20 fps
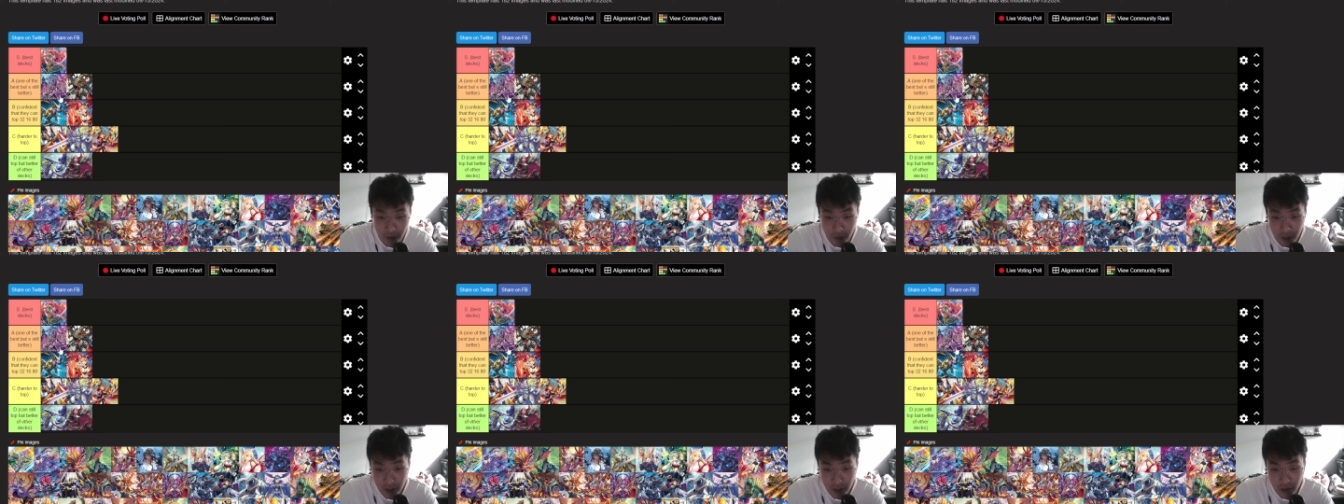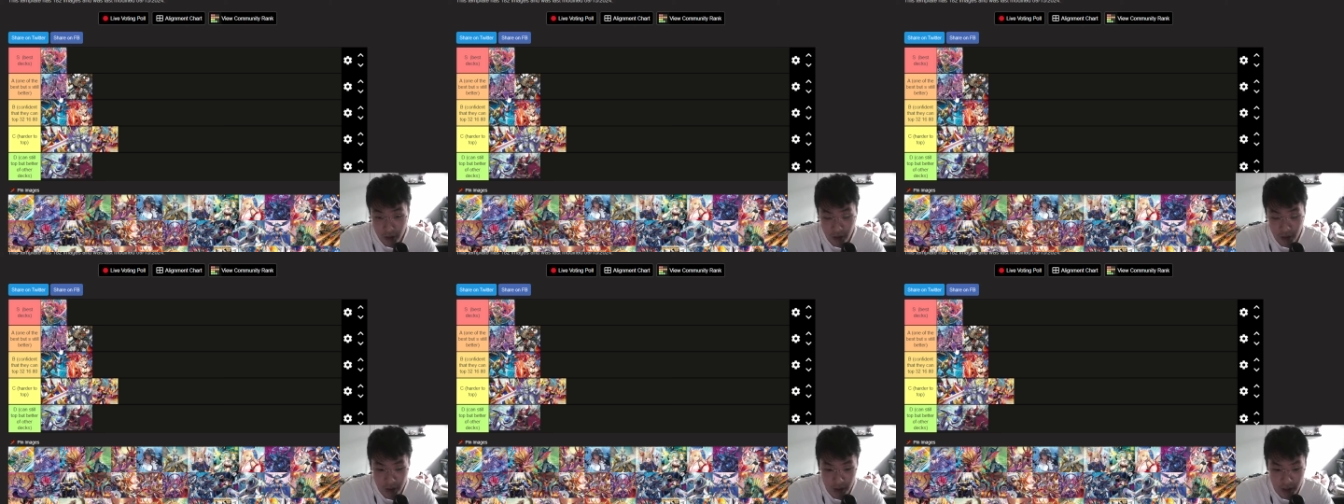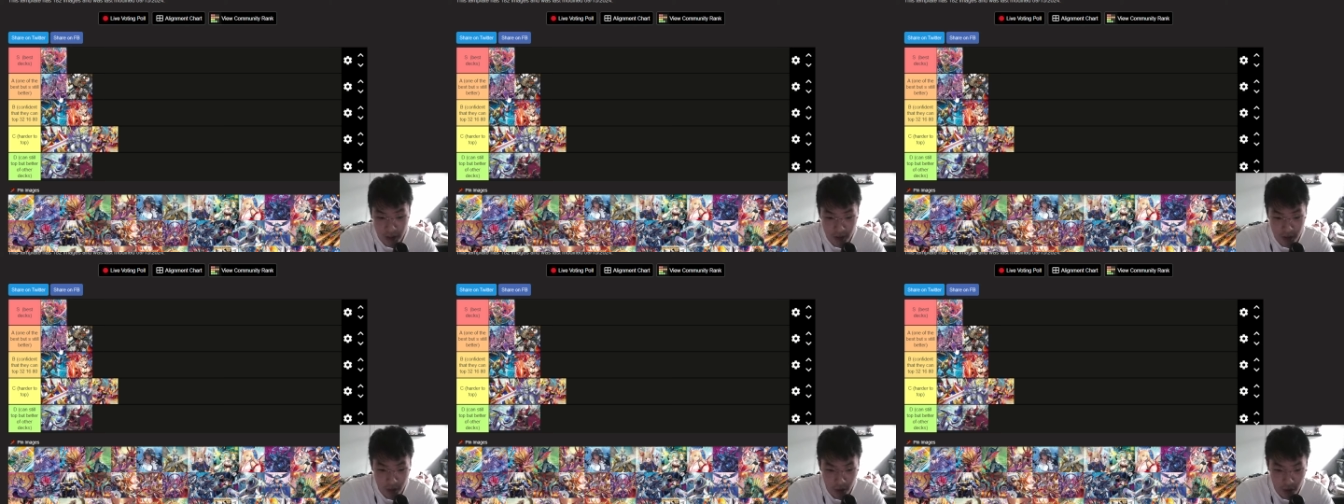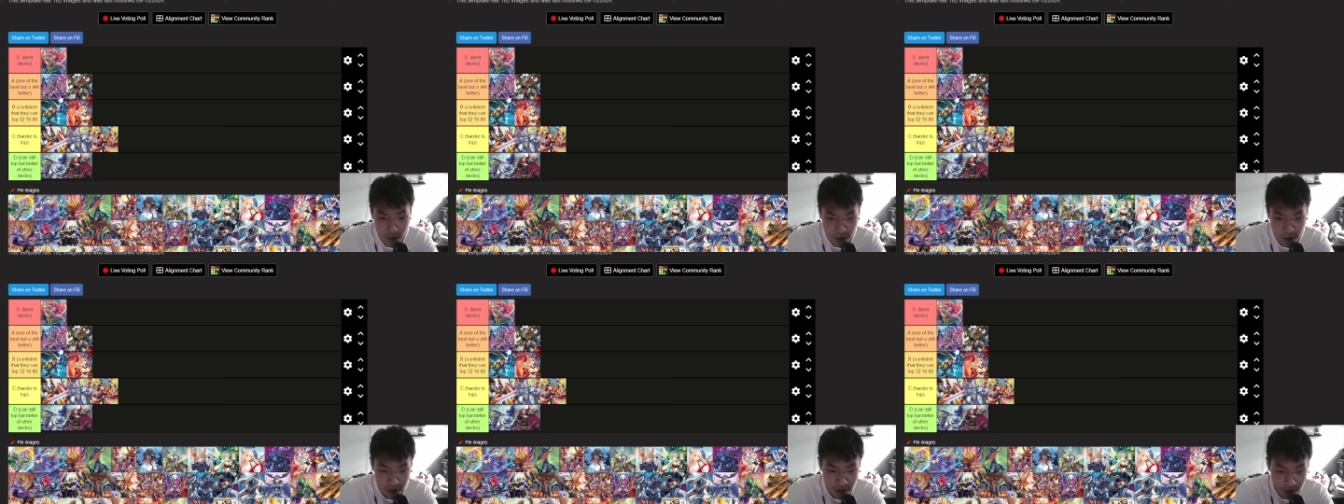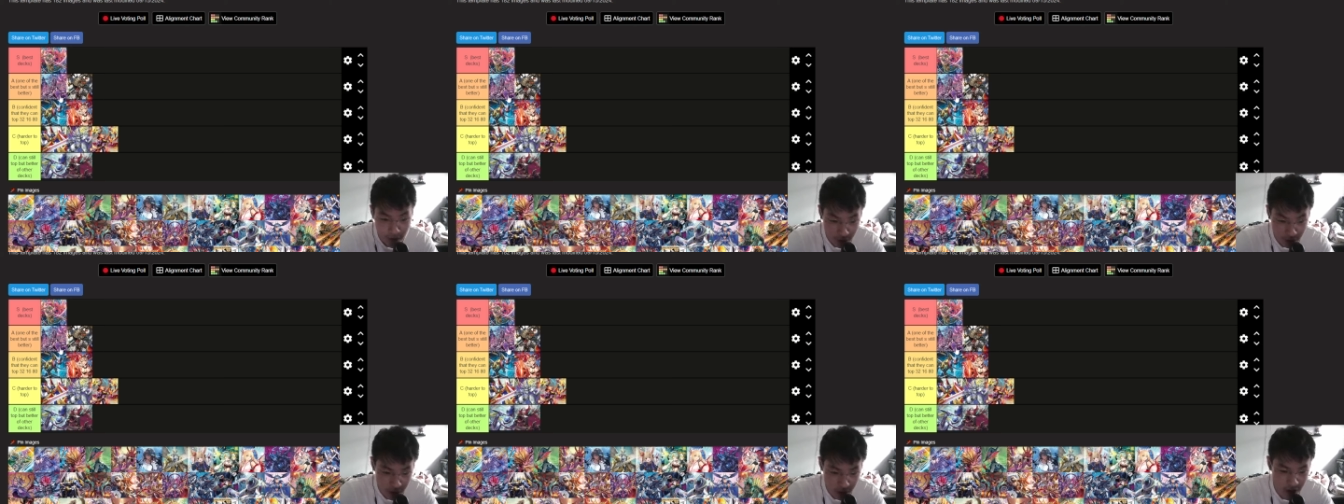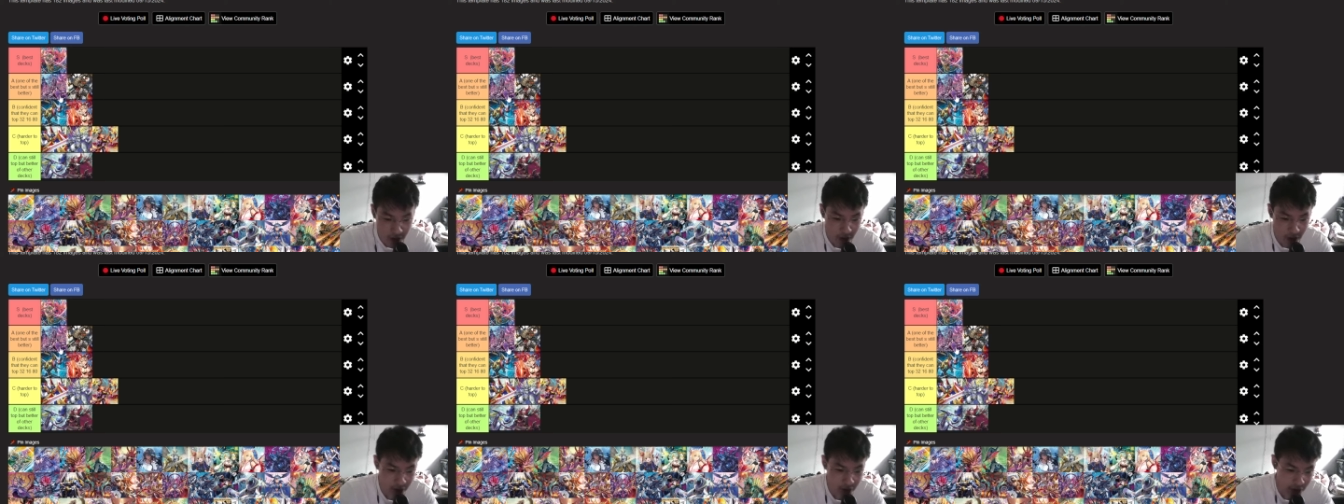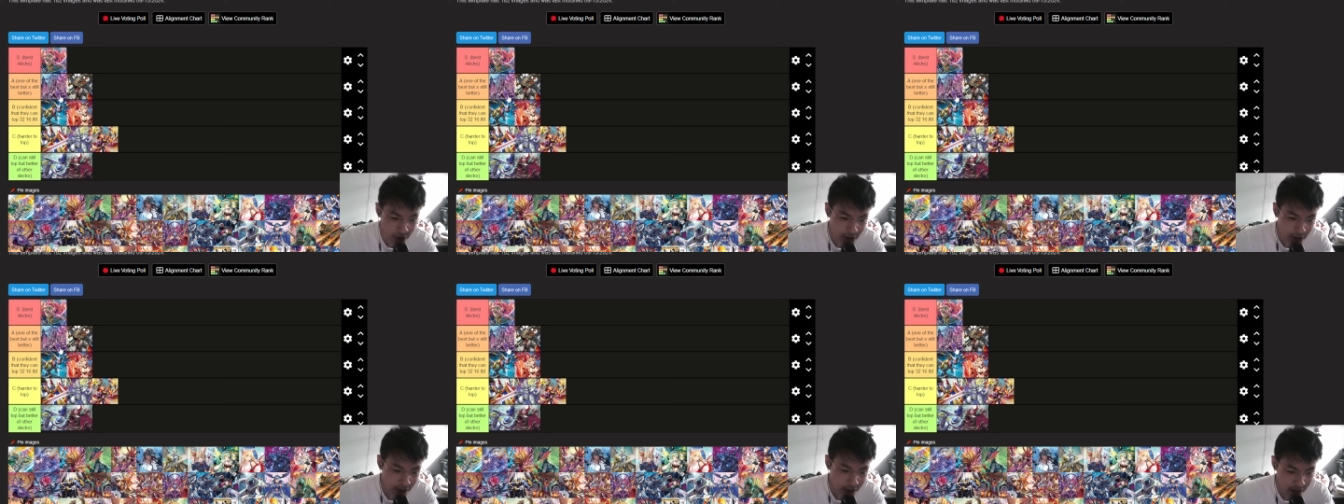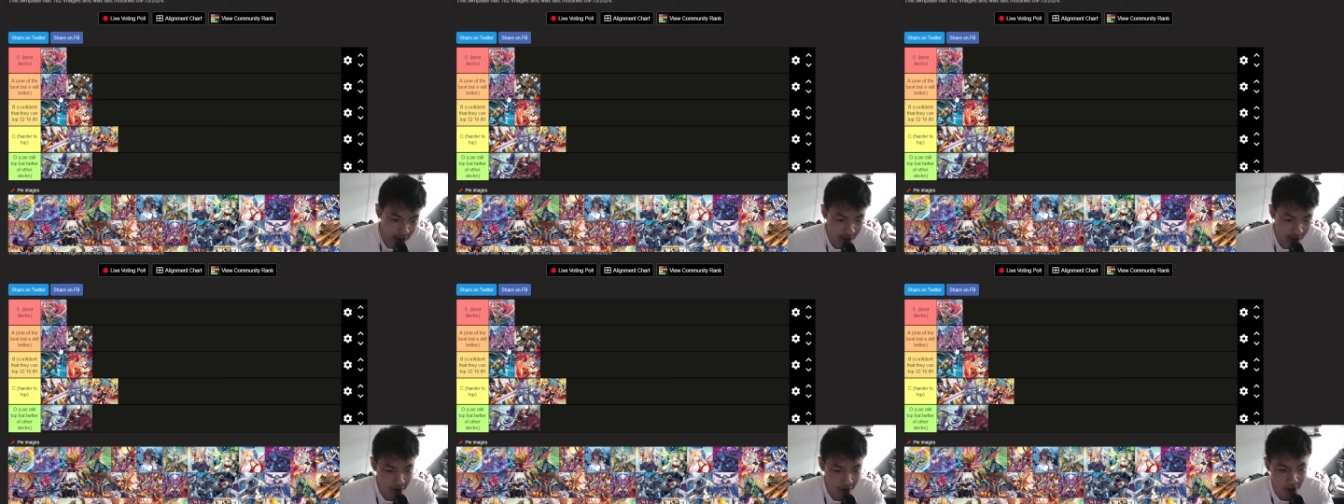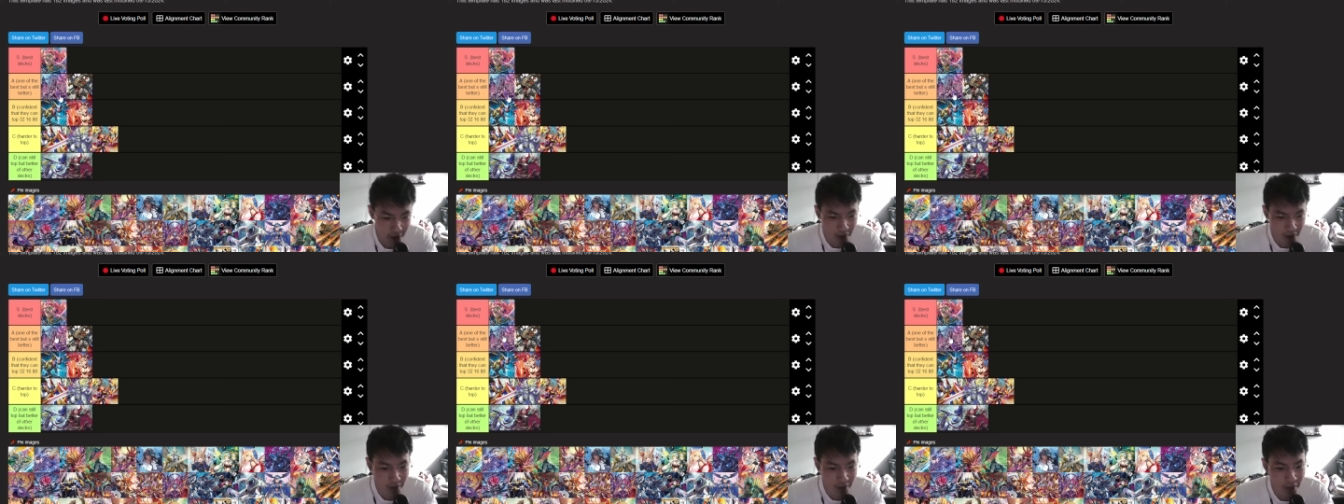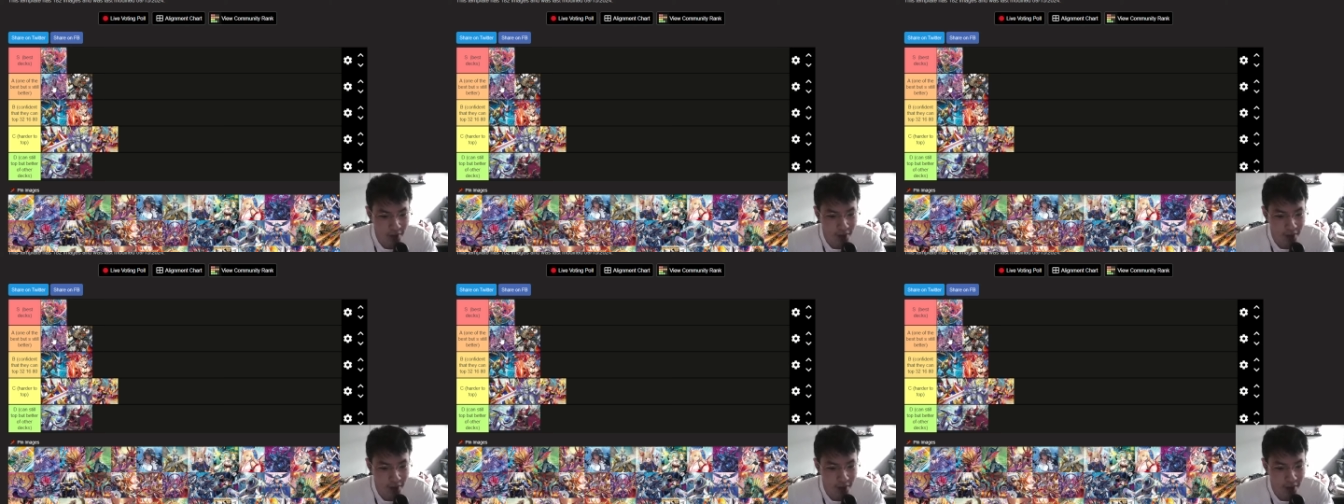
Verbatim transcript: resources, so you can reach your stride turn